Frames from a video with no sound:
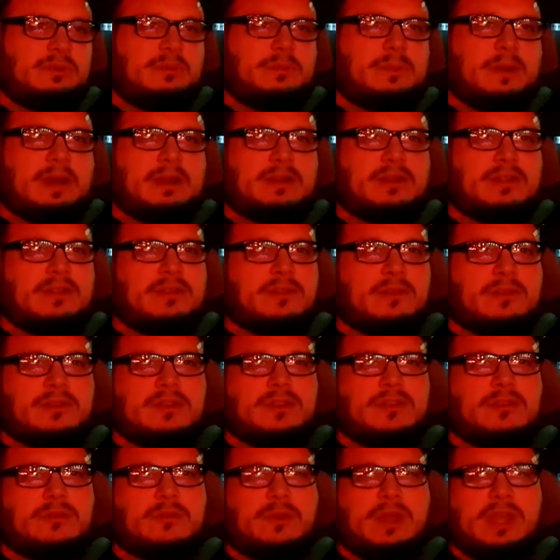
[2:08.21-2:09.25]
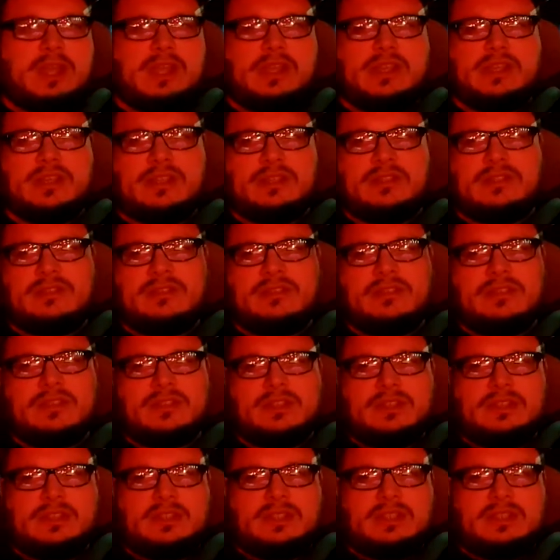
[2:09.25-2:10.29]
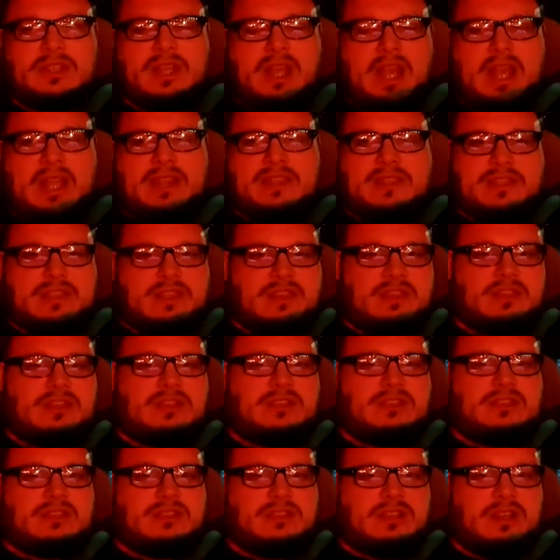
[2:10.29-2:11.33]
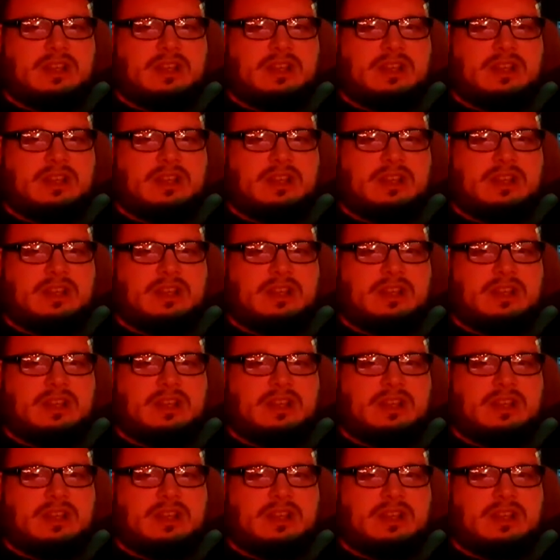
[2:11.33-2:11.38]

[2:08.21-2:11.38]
about a third of the way in, I think.